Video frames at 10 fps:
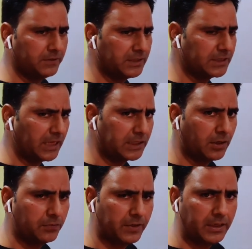is
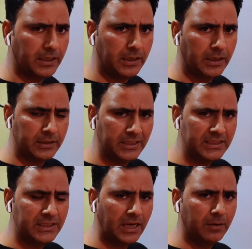encountering
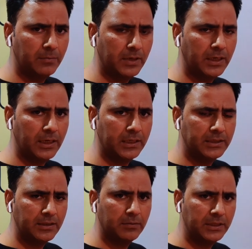this time
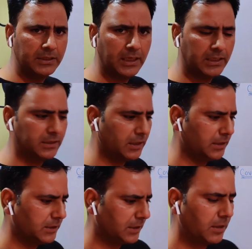in
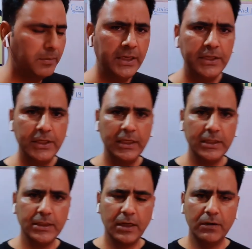the community,
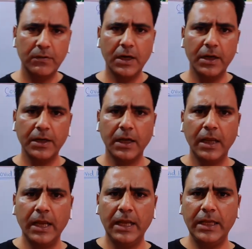in the world,
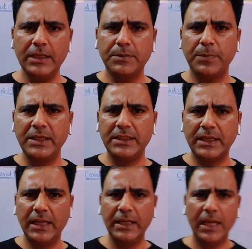is
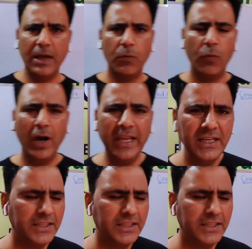basically a viral